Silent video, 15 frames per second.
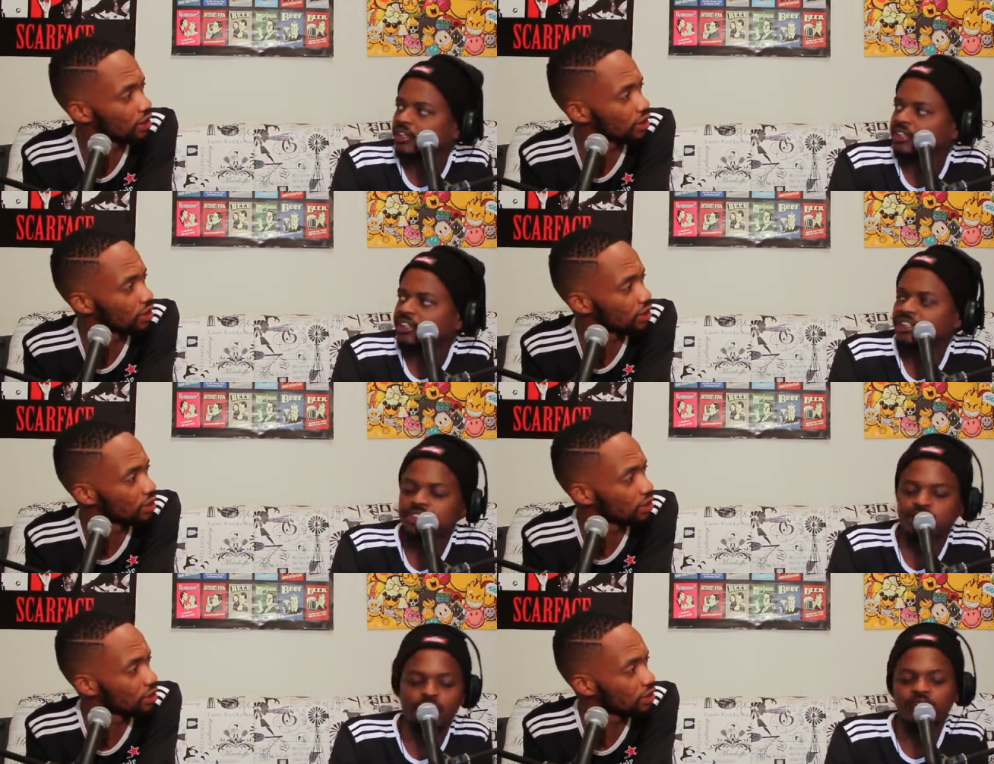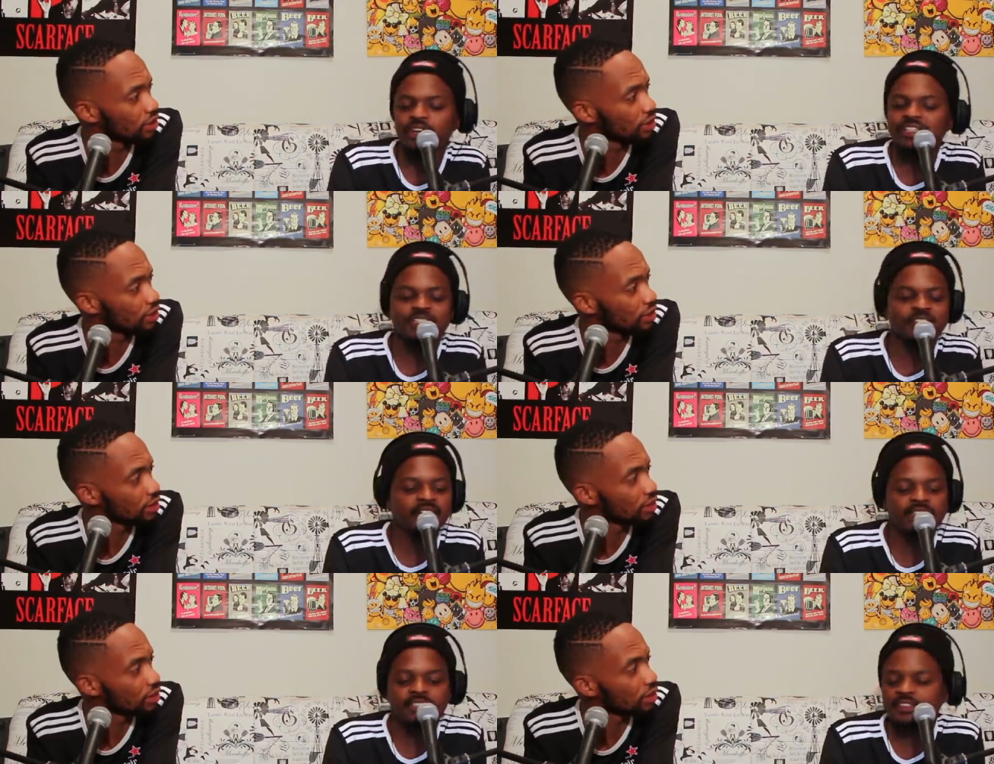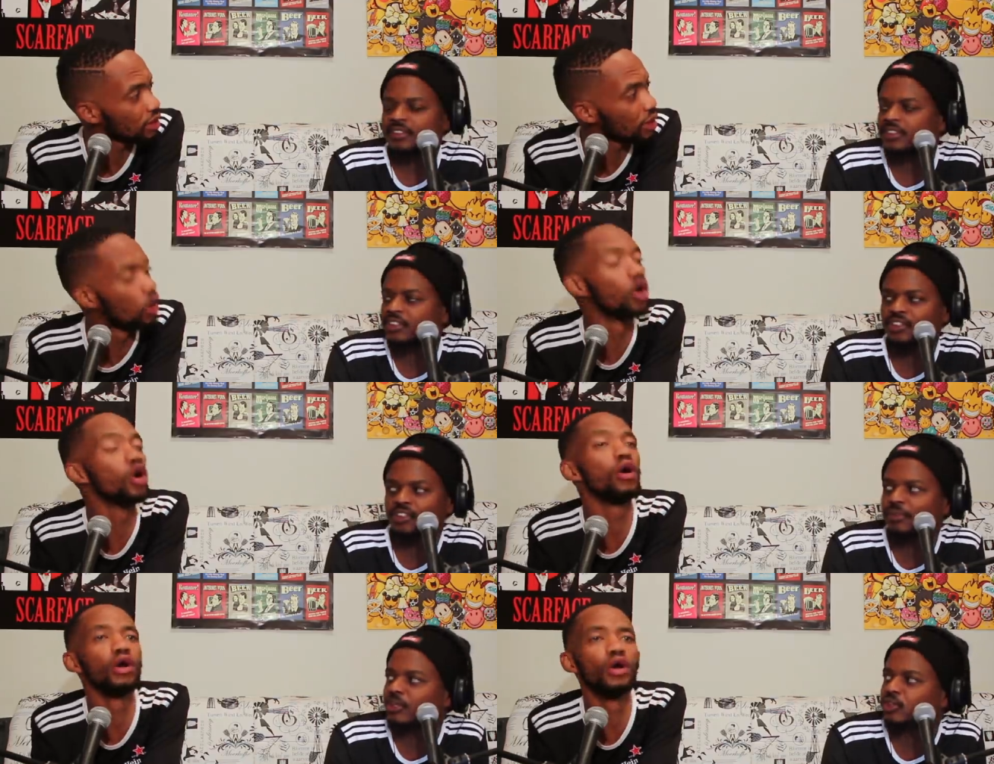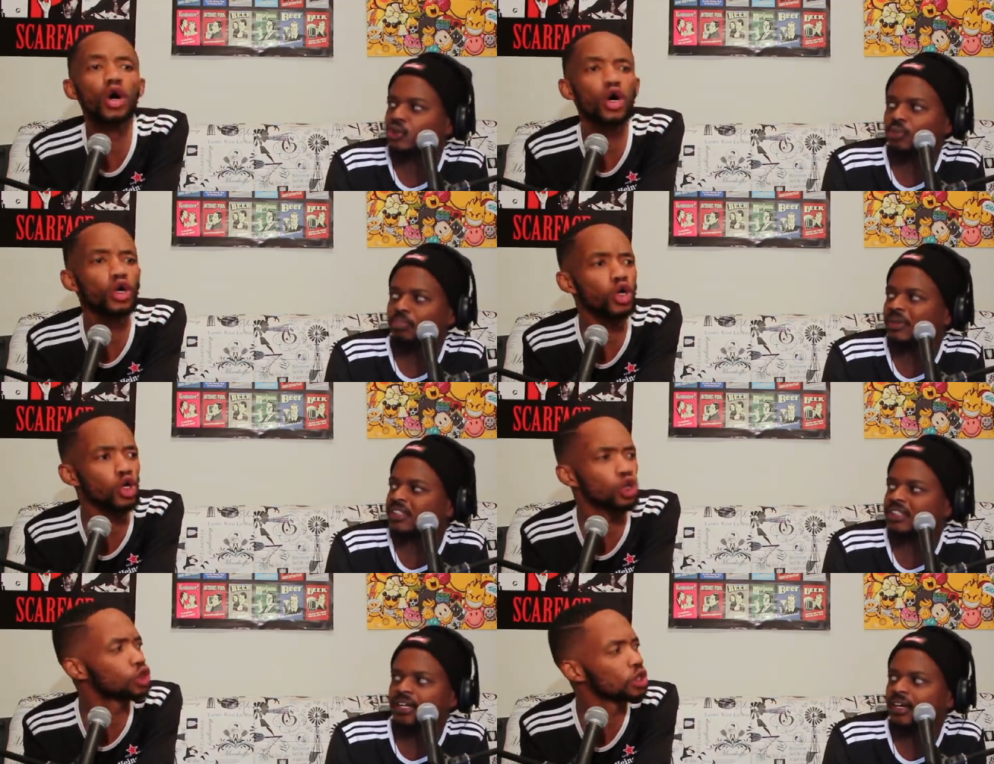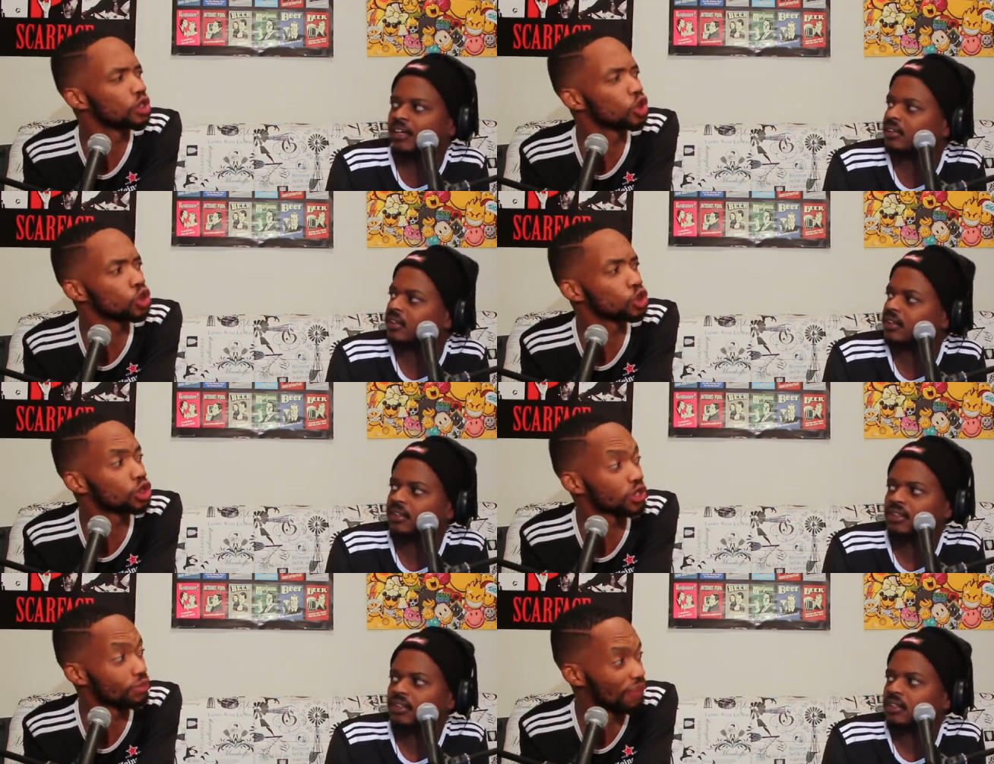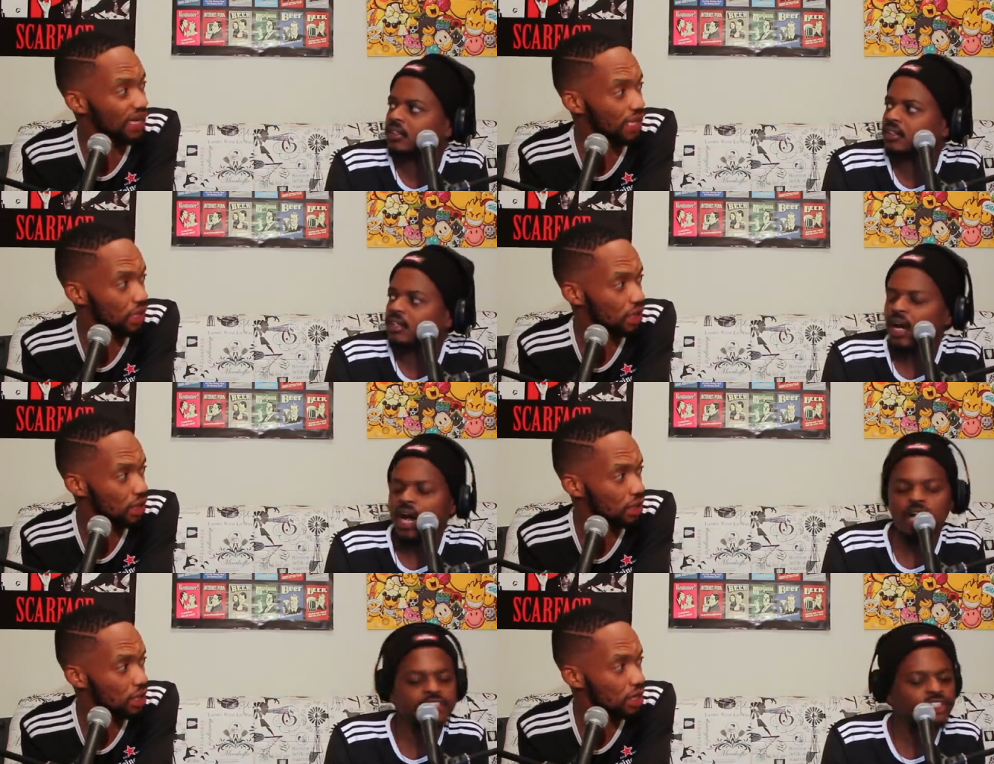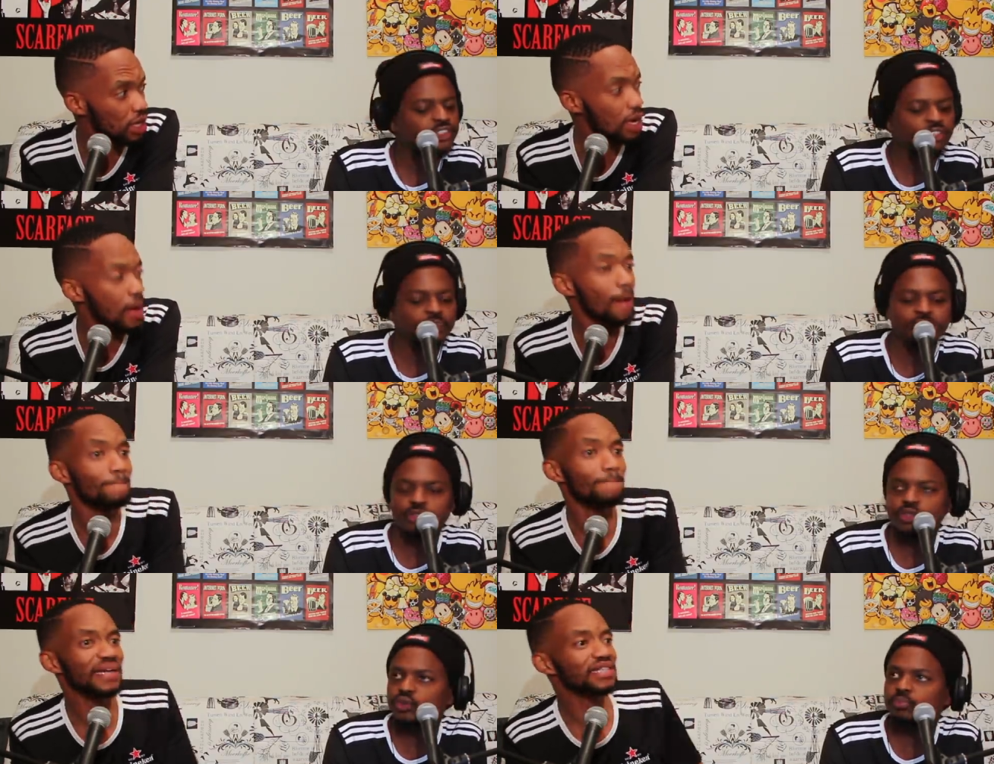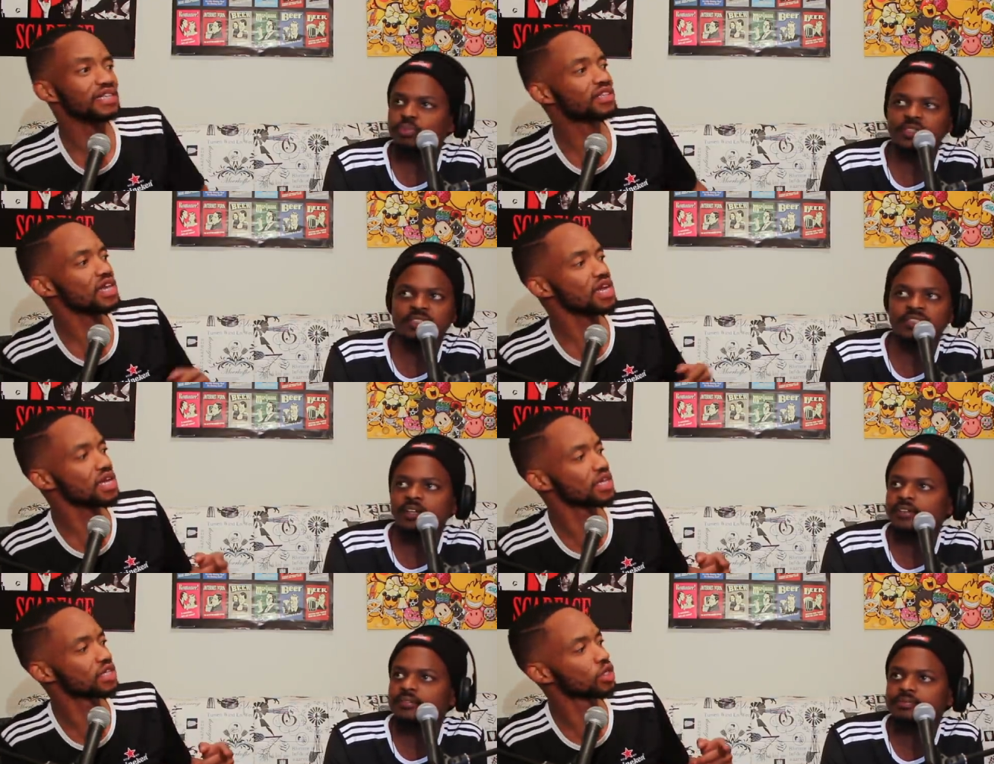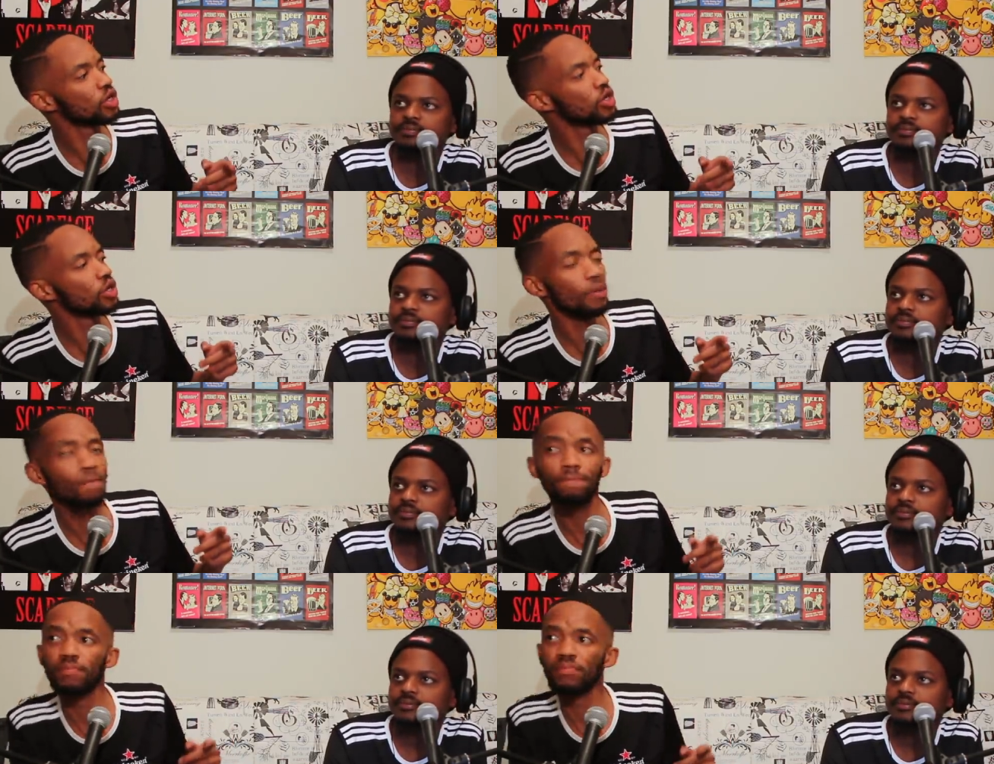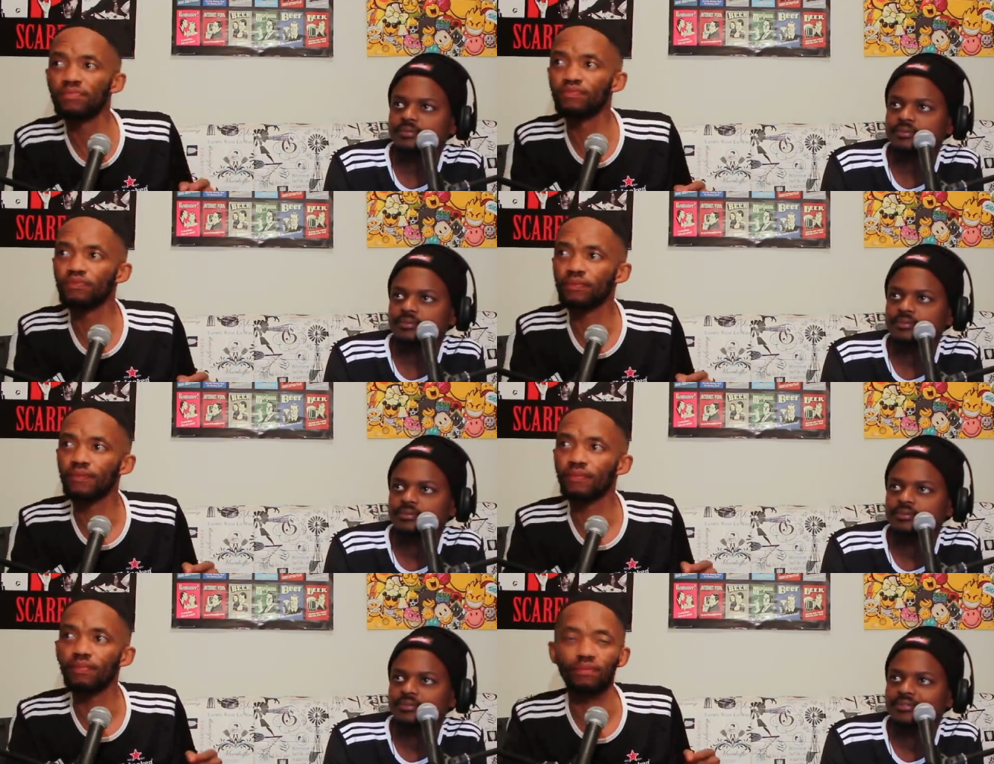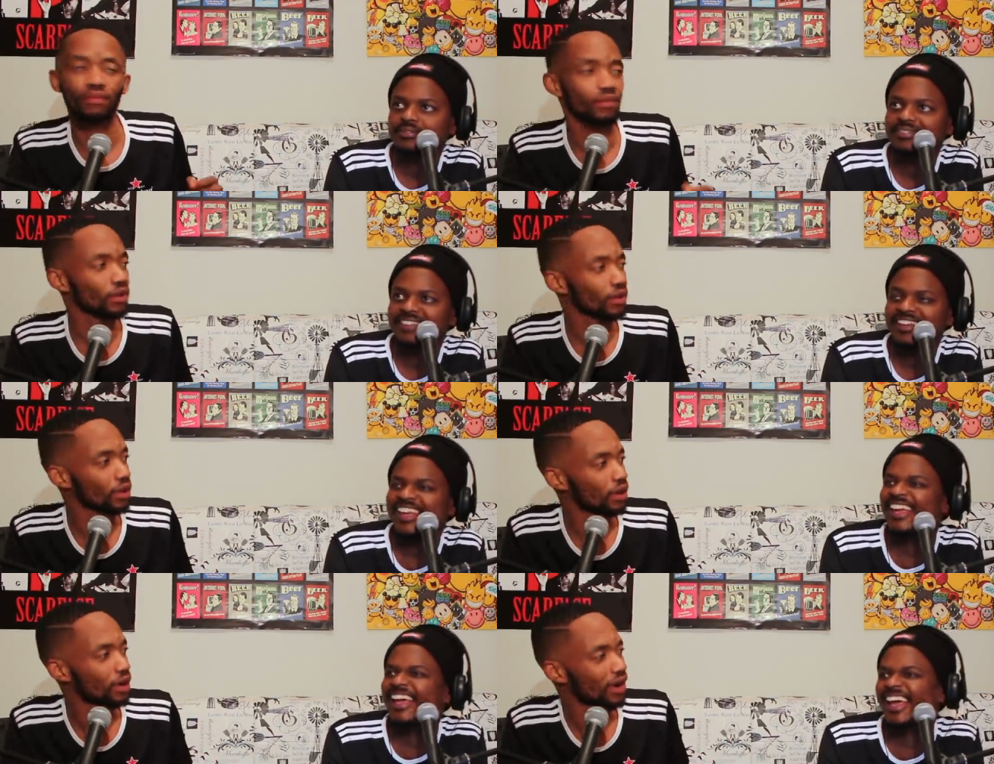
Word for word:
Speaker 1: She's gone international. She's gonna be a oh, no, superstar. No, no, no, she's been. Ah, she's gonna you be a superstar. you're
Speaker 2: not gonna get her to come to the podcast?